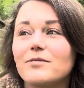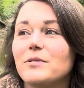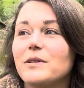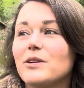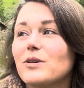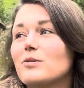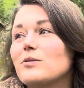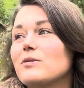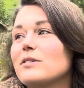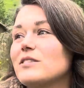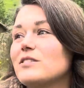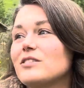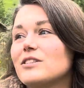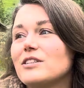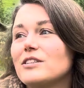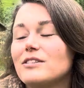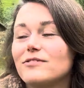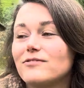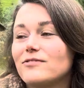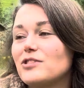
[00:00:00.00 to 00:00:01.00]
We don't
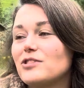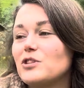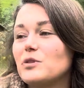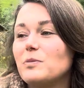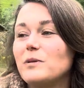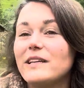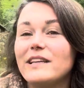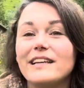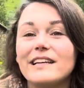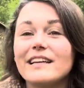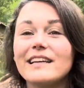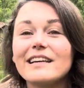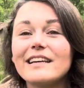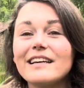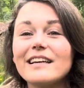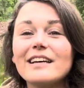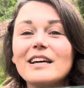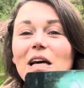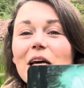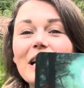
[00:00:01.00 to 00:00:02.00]
deserve to be
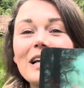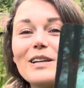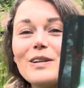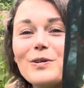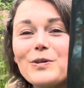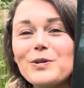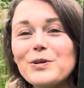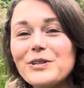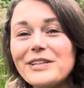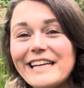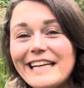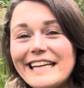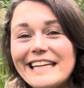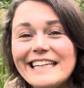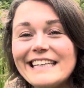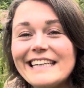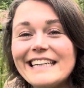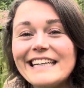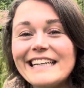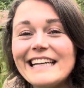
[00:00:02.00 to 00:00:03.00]
lured
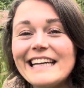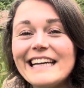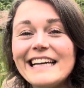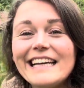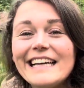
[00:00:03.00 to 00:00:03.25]
in,